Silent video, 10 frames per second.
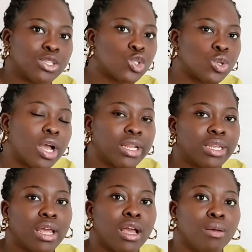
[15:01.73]
and
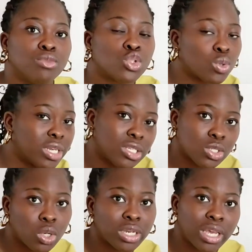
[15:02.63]
2 on a
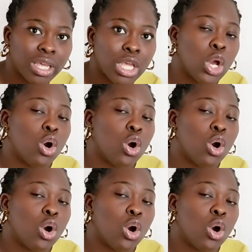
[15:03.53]
Sunday,